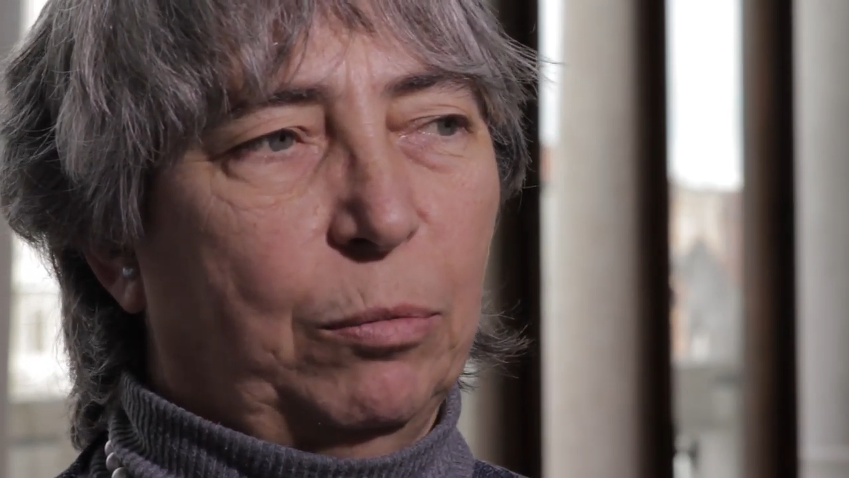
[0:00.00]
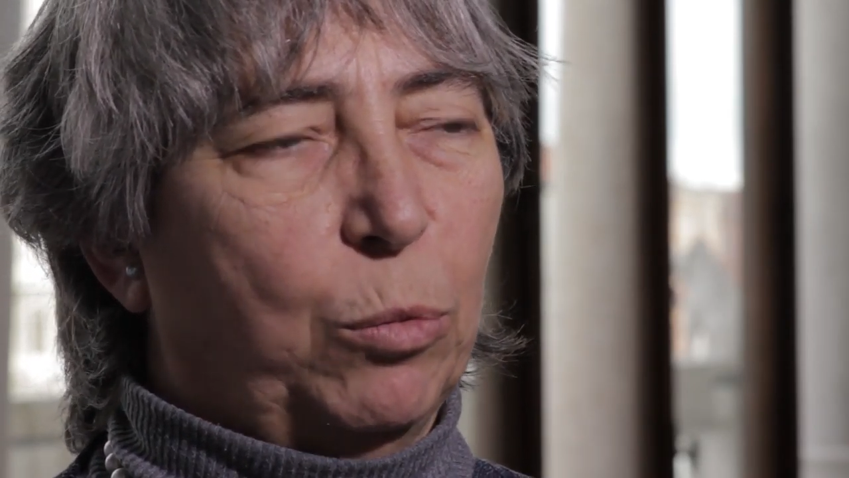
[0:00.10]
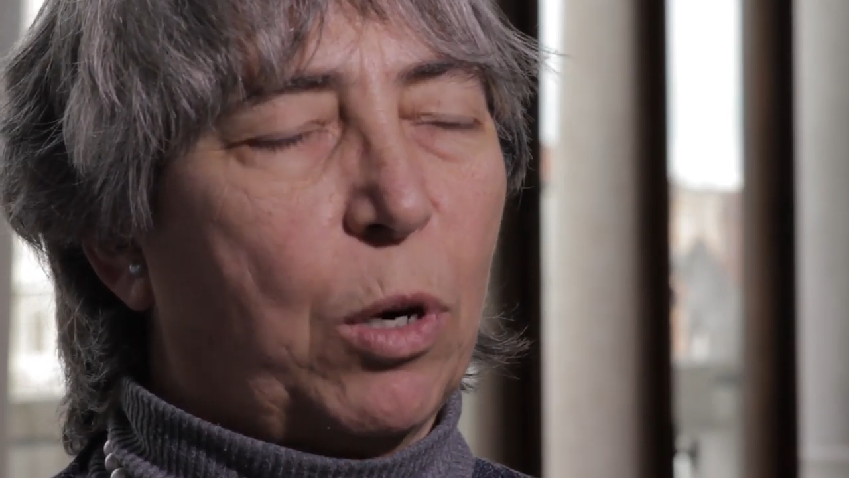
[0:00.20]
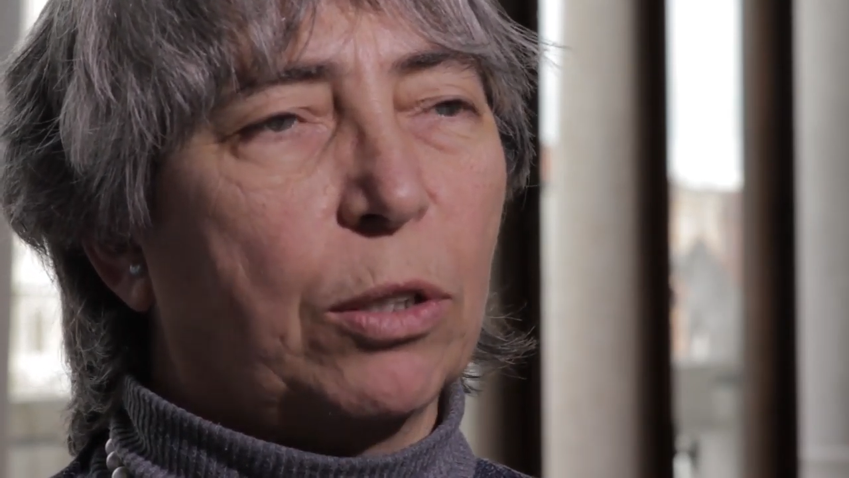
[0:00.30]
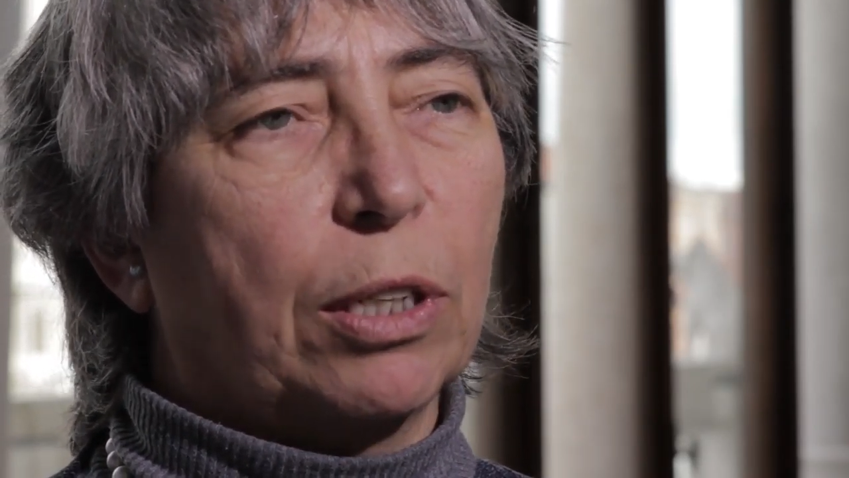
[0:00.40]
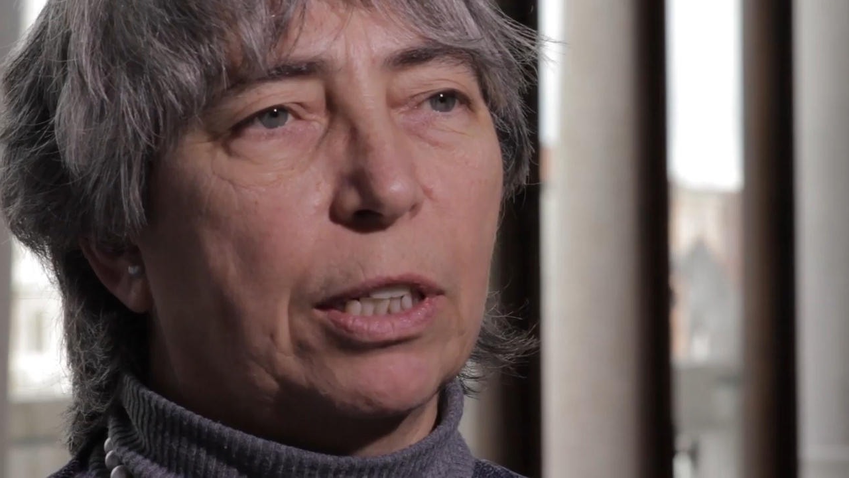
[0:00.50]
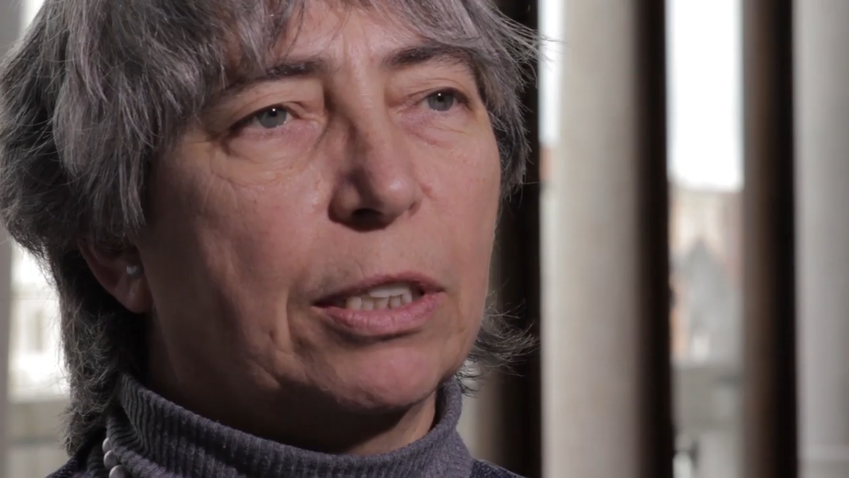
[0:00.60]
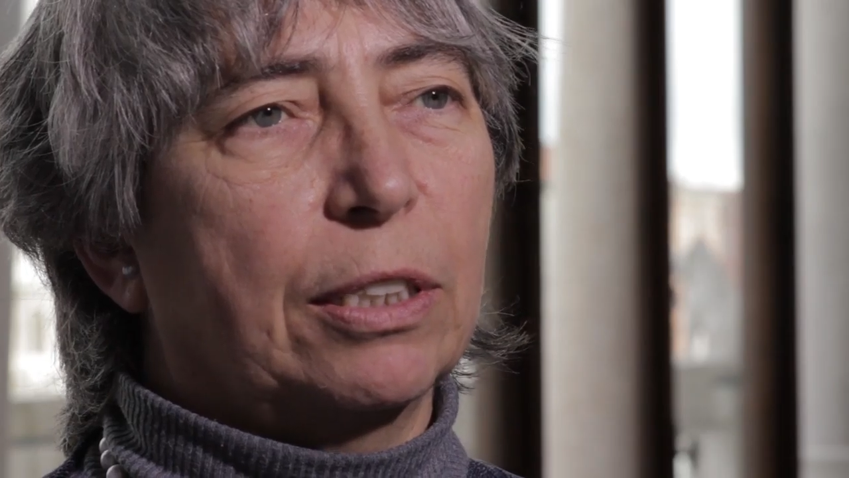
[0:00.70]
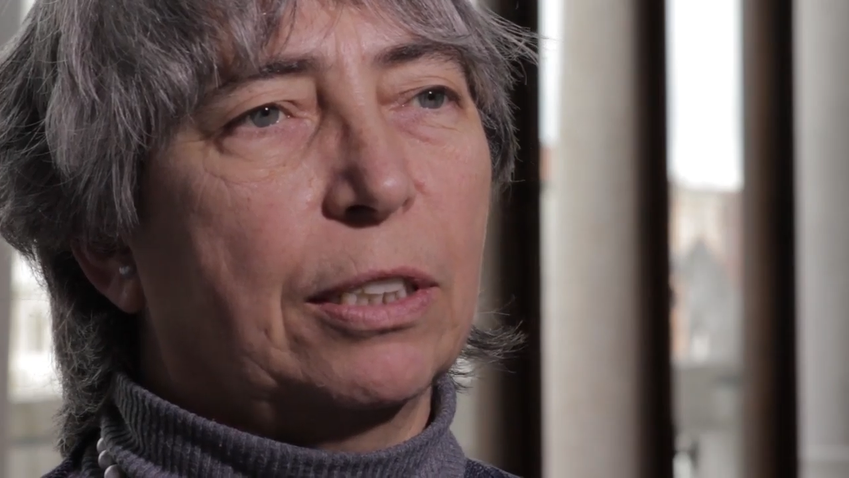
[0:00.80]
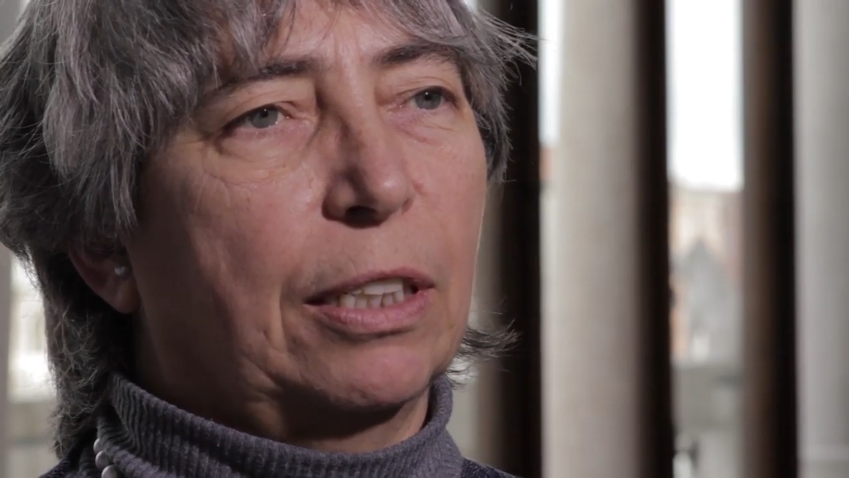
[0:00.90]

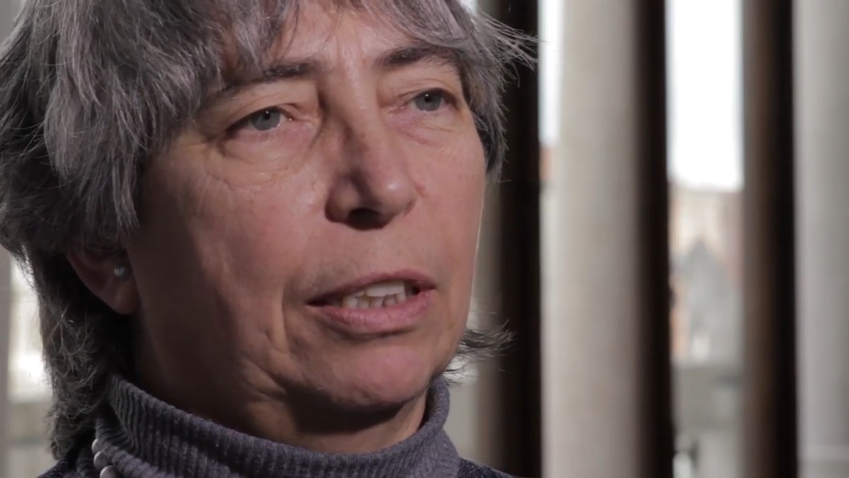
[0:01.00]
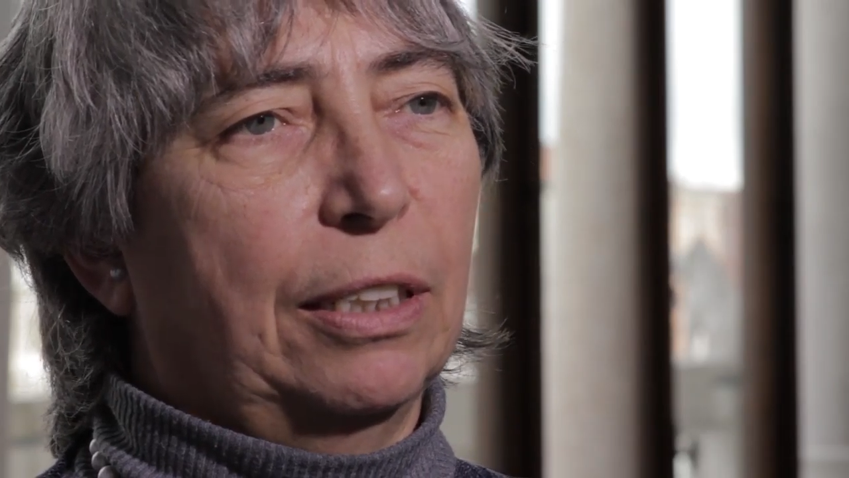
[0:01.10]
workers,